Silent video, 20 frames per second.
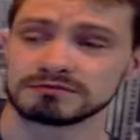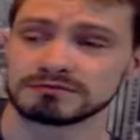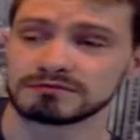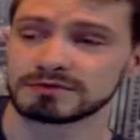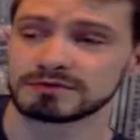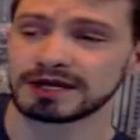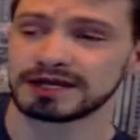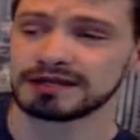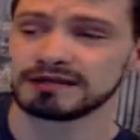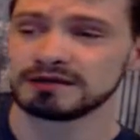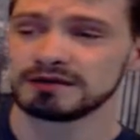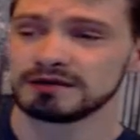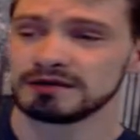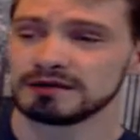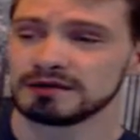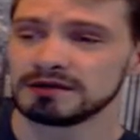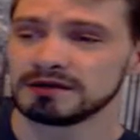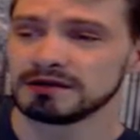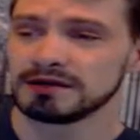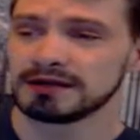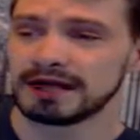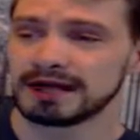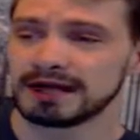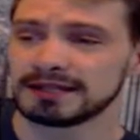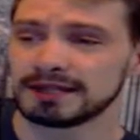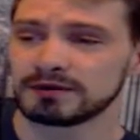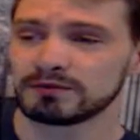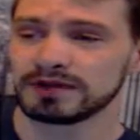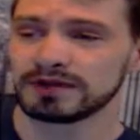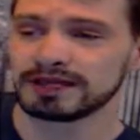right? And
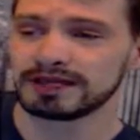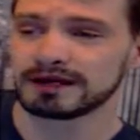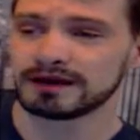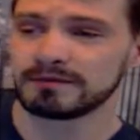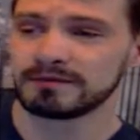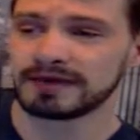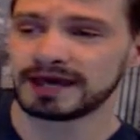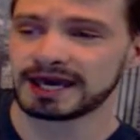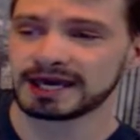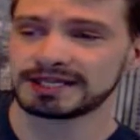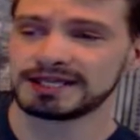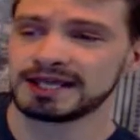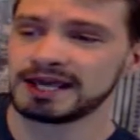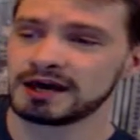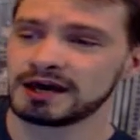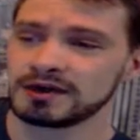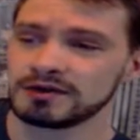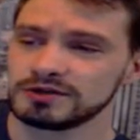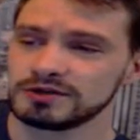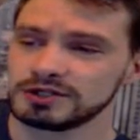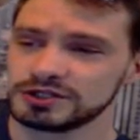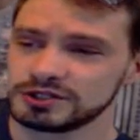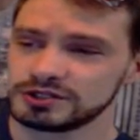then when you come back down,